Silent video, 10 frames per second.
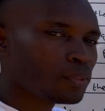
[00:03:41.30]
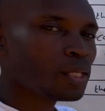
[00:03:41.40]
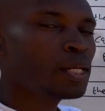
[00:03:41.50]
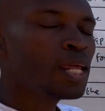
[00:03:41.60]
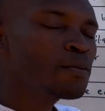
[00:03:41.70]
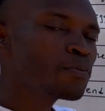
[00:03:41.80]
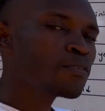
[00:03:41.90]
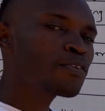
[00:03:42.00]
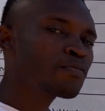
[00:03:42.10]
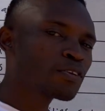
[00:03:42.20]
Net
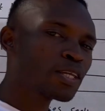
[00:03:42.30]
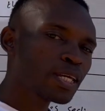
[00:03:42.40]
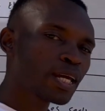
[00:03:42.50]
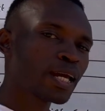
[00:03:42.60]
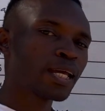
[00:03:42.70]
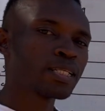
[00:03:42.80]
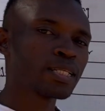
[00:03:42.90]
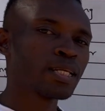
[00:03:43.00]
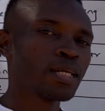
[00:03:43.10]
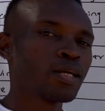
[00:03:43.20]
profit for the year, guys,
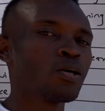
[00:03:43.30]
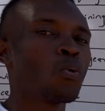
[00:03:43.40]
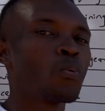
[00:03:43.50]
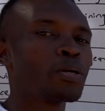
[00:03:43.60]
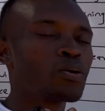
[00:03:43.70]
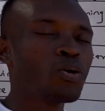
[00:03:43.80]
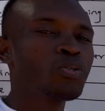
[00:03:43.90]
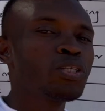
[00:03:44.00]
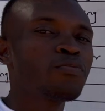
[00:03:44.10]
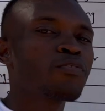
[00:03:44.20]
we got
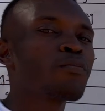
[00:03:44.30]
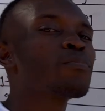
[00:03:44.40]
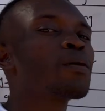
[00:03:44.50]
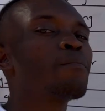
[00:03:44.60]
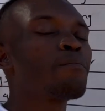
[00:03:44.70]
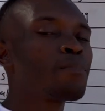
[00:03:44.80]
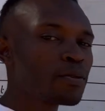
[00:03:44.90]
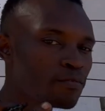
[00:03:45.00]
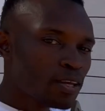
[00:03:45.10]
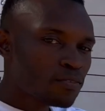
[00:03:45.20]
it from the
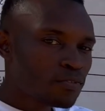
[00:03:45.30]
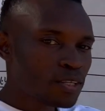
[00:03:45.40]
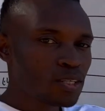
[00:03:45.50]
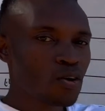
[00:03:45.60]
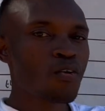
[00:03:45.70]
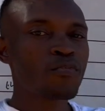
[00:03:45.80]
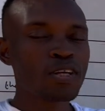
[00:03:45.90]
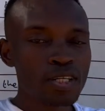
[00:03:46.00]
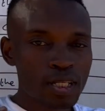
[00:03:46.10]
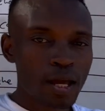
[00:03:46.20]
previous video of
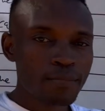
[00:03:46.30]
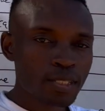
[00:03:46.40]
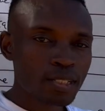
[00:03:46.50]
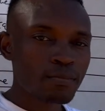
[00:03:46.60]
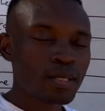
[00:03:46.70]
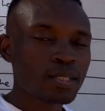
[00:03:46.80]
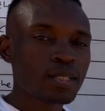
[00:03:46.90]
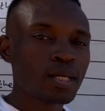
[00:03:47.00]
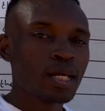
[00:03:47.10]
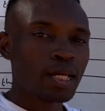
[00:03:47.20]
income statement
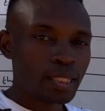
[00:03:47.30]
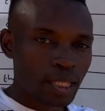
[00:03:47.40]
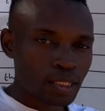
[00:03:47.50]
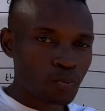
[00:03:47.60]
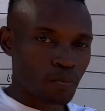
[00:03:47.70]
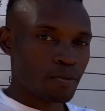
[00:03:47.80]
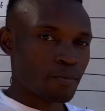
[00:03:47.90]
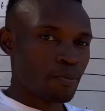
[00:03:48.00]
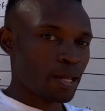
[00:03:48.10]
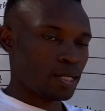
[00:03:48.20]
that we
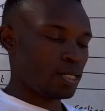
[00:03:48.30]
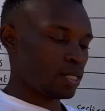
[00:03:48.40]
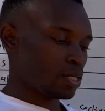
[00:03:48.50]
prepared.